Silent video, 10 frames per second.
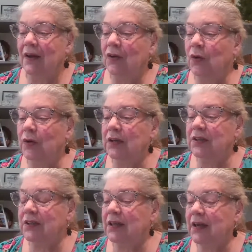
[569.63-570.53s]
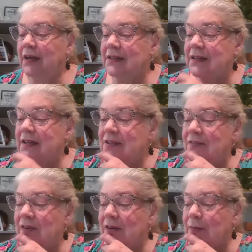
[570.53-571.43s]
According to the United States
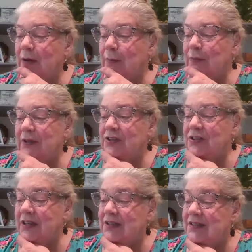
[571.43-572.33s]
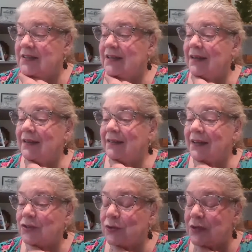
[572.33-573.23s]
Environmental Protection Agency,
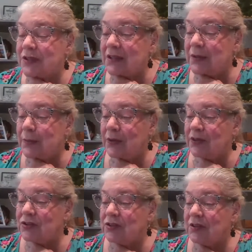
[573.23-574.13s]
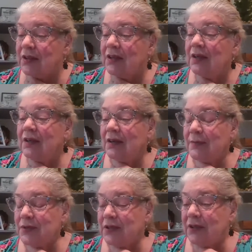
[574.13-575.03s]
electricity production
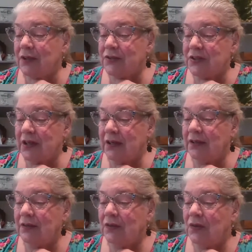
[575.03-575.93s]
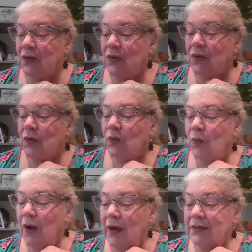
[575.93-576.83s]
comes at a close second.
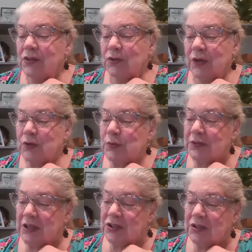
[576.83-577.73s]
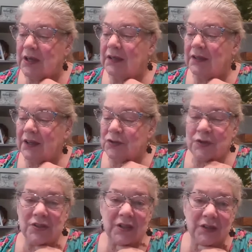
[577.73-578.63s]
Why do transportation and
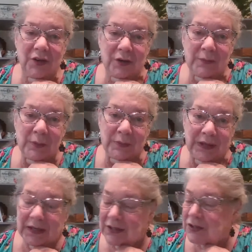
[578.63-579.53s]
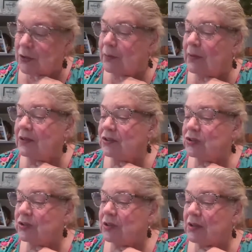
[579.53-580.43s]
electricity harm our planet so much?